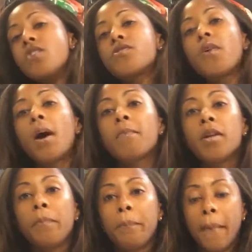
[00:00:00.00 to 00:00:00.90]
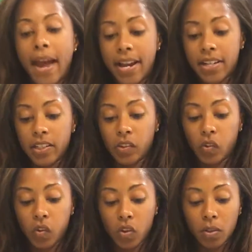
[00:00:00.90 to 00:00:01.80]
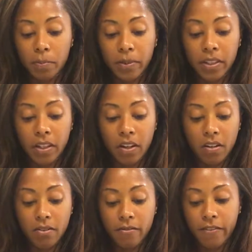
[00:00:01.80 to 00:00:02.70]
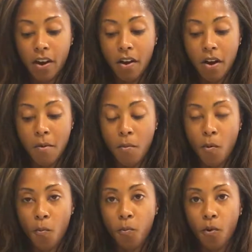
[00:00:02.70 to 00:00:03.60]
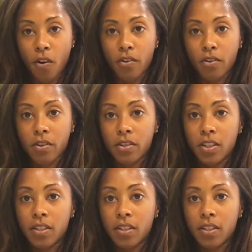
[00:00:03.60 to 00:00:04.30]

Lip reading: So I'm gonna add a little bit of water to